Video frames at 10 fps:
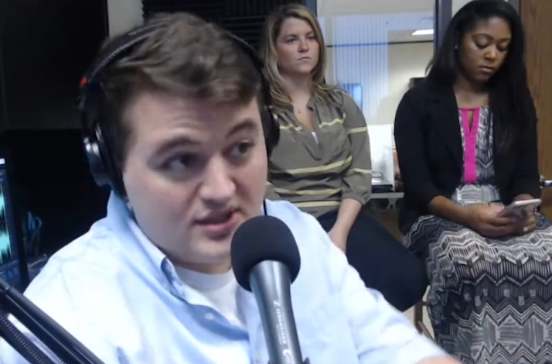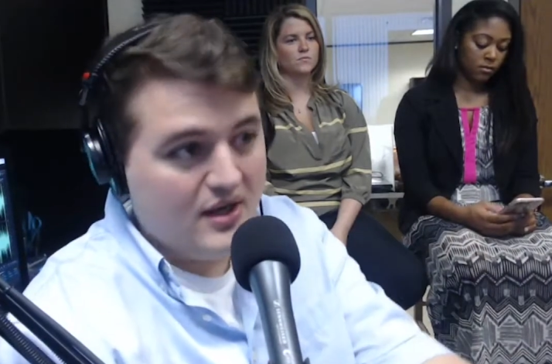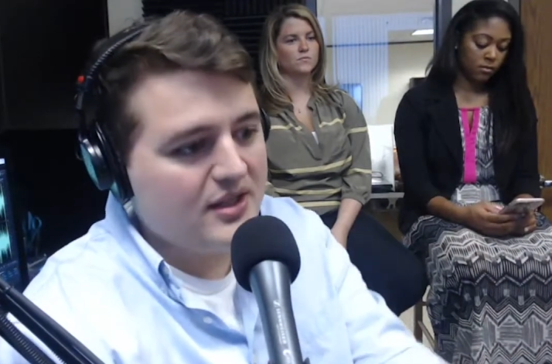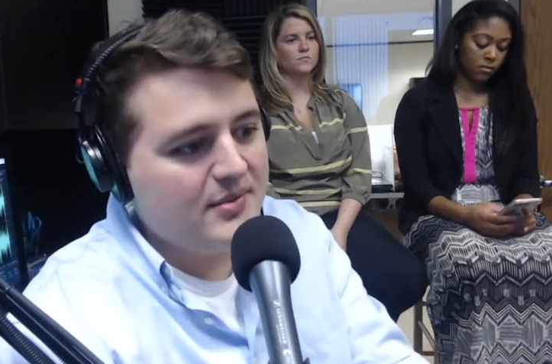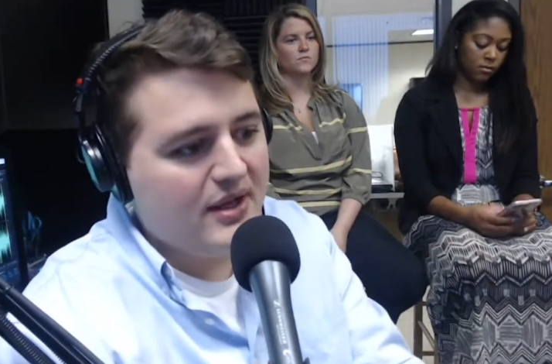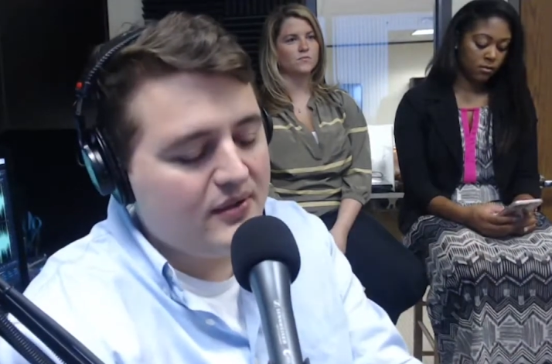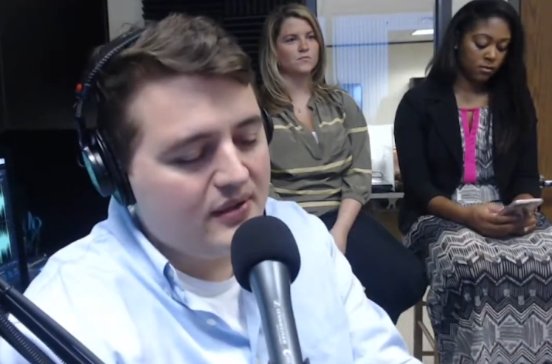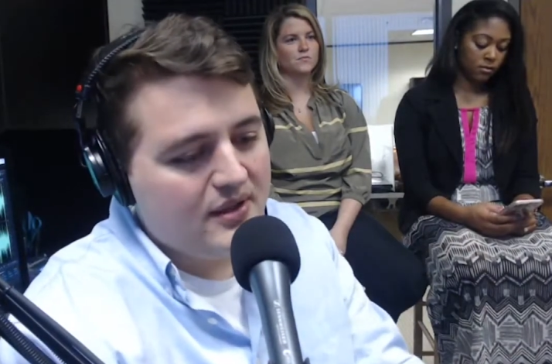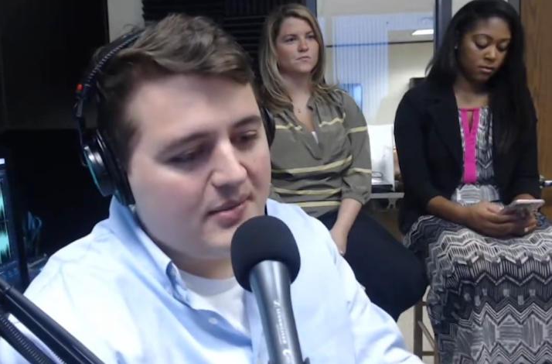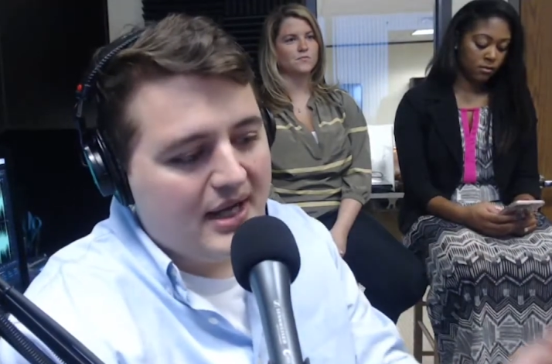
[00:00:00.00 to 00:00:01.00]
Speaker 1: talked about
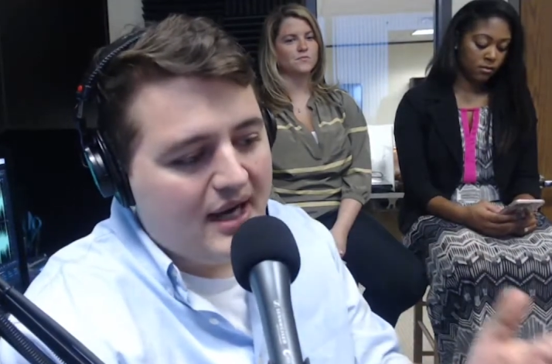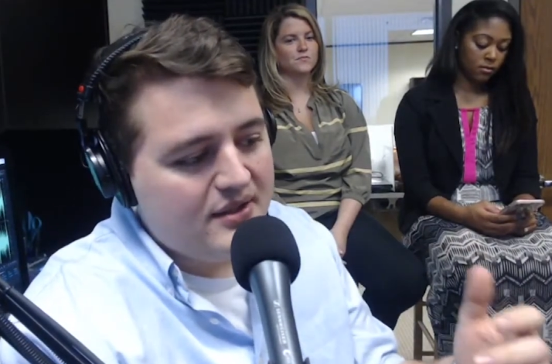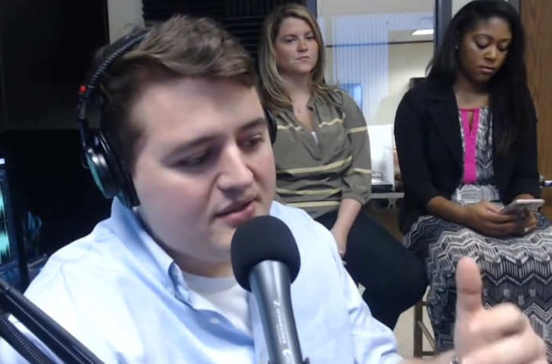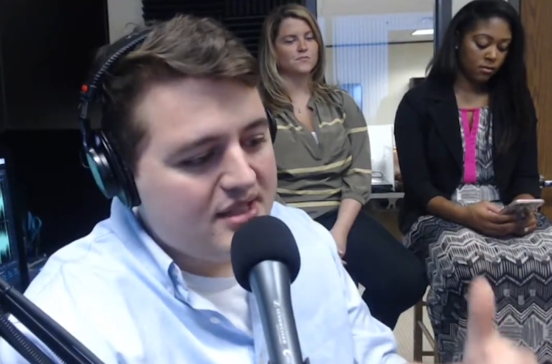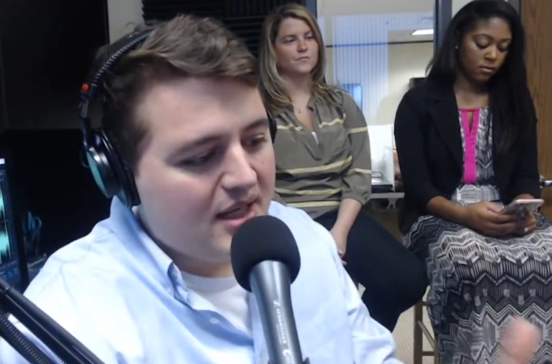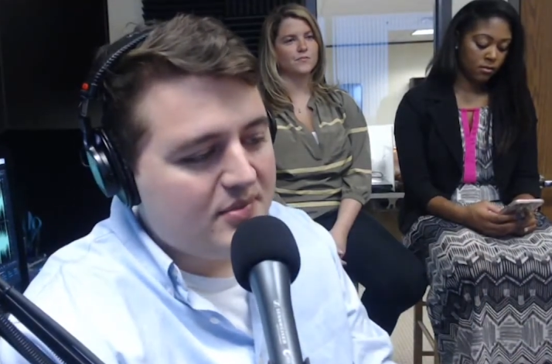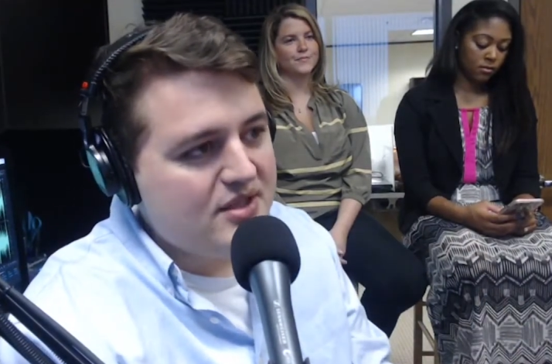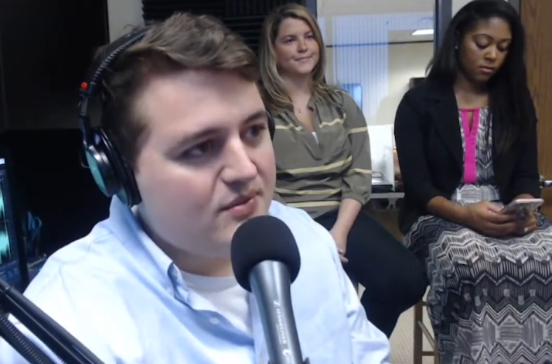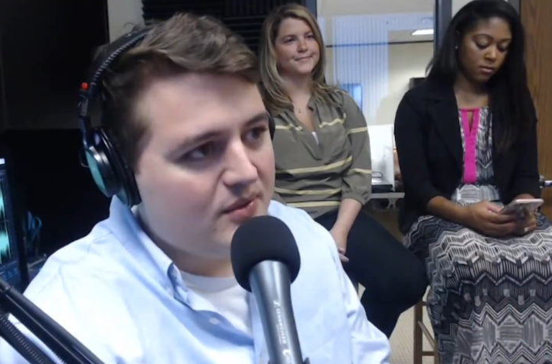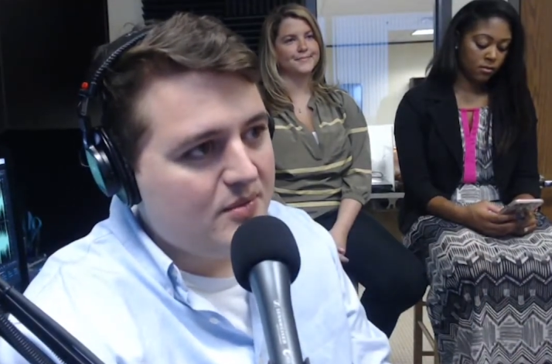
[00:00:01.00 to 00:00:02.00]
earlier about how you set up
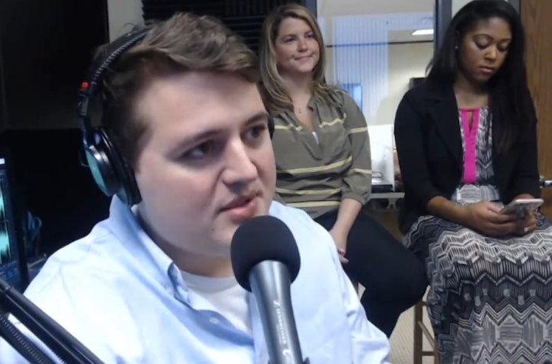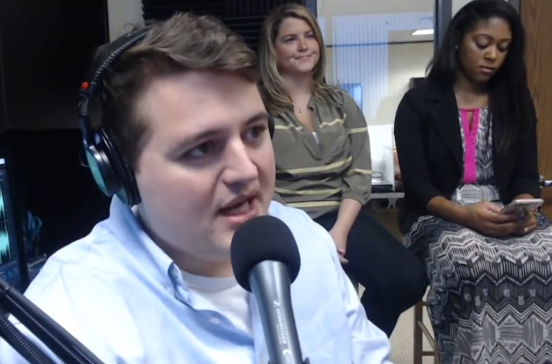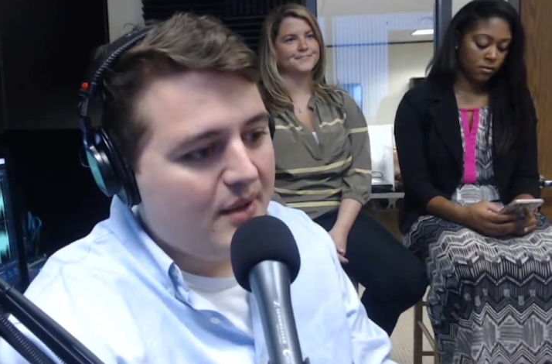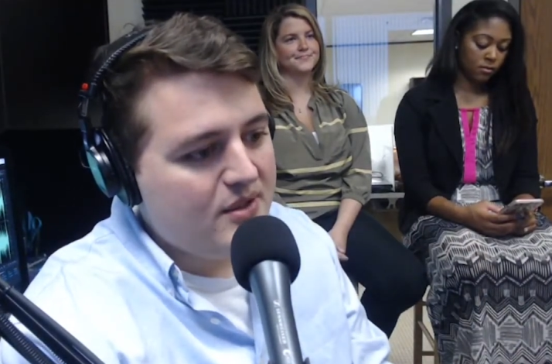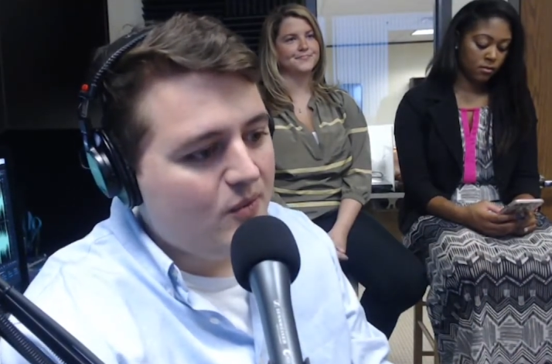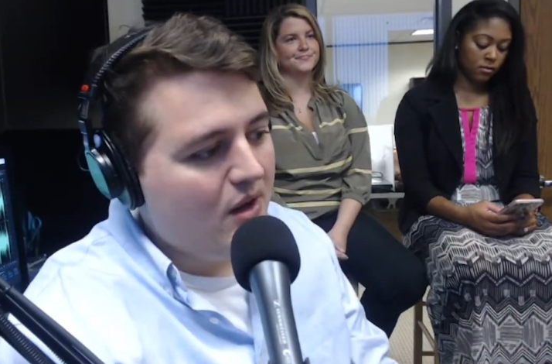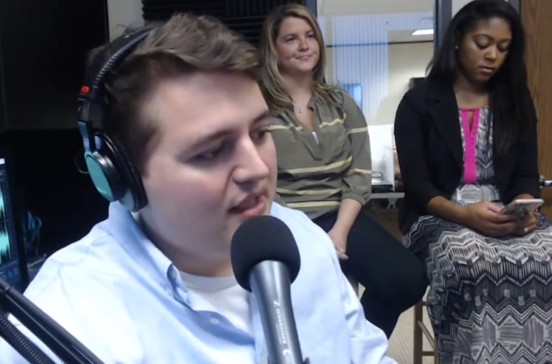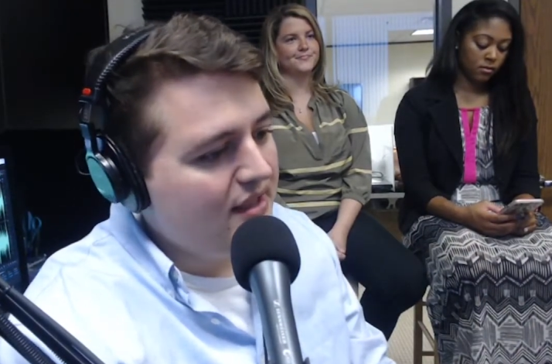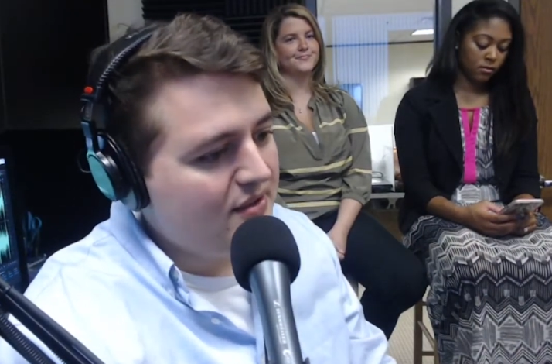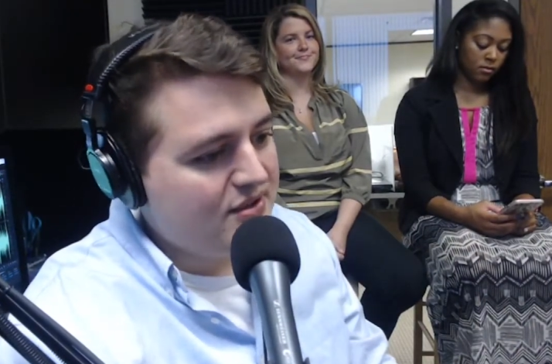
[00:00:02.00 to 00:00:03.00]
these rooms and how when you
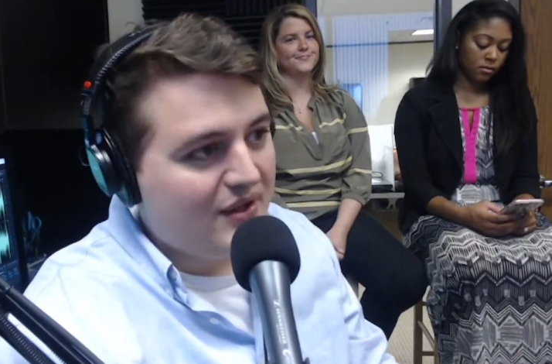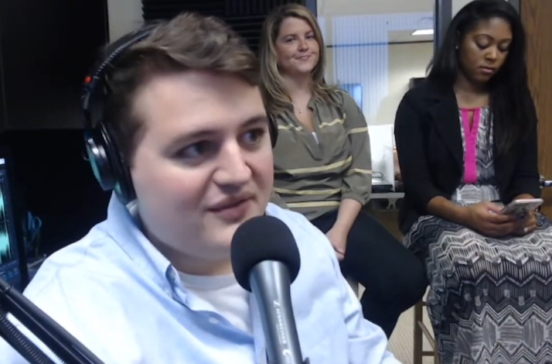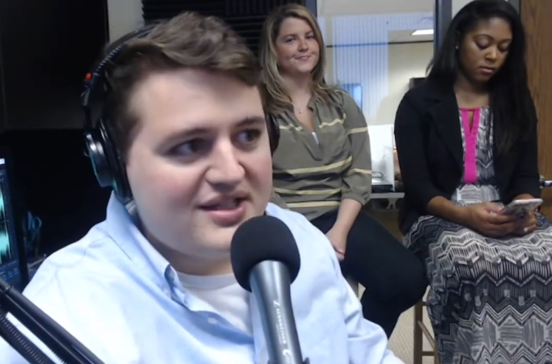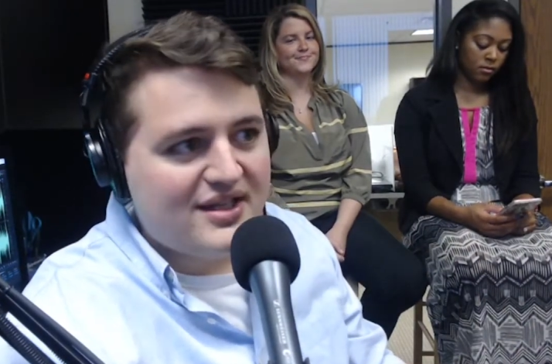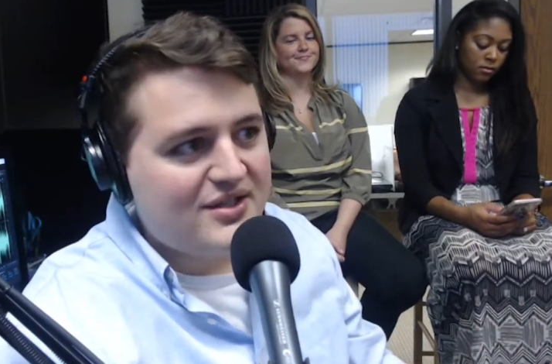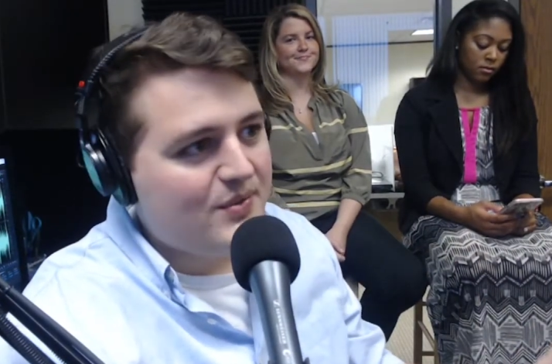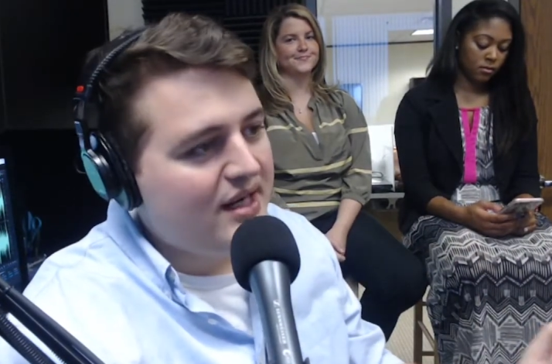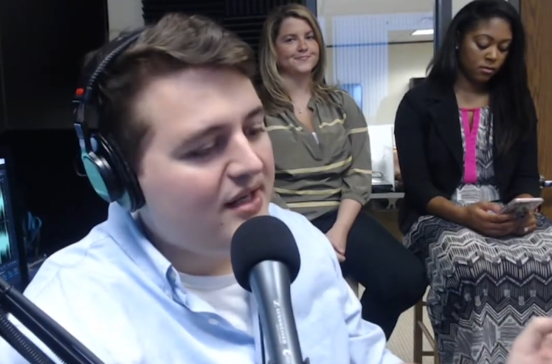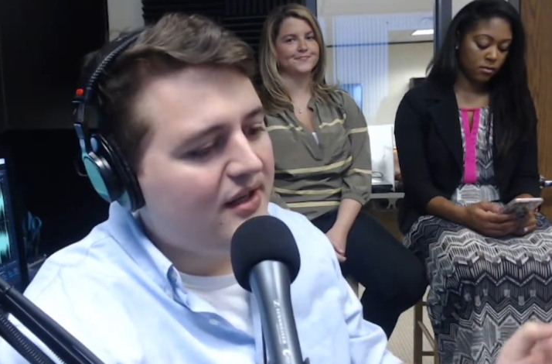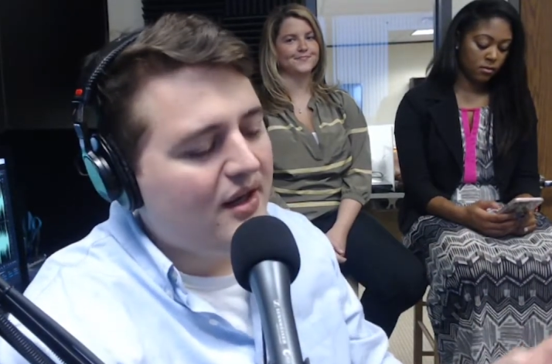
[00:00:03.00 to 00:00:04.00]
walk in, there's all these things
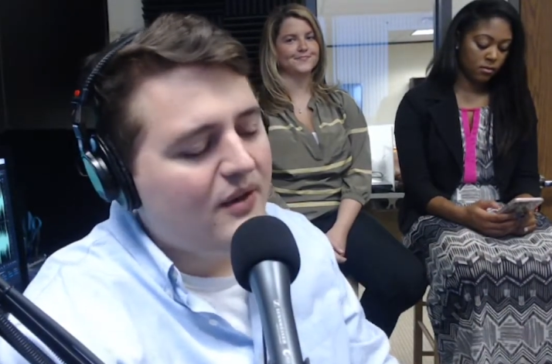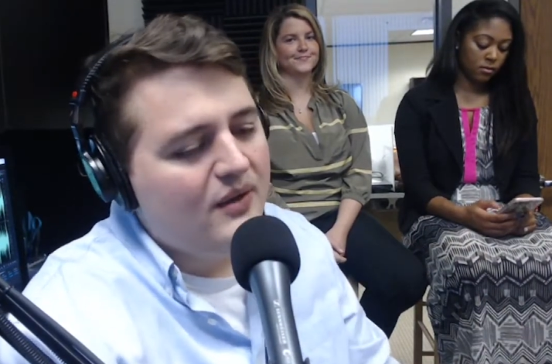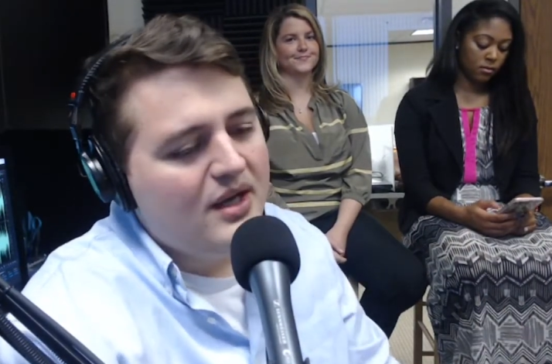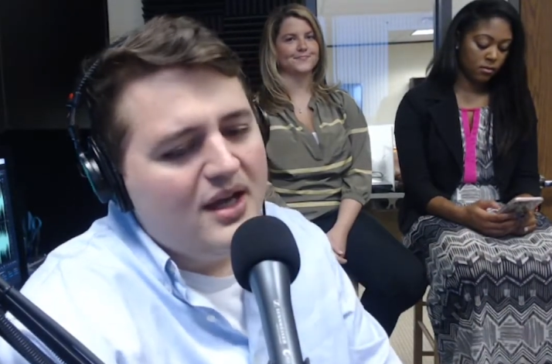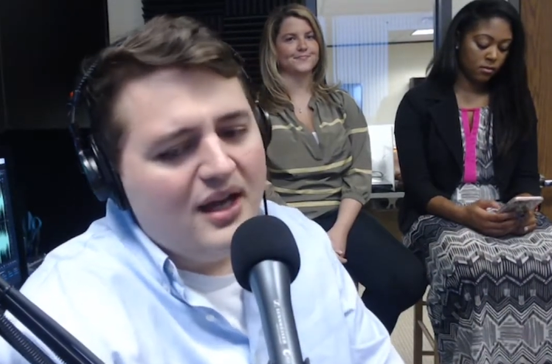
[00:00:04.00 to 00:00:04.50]
ready to go.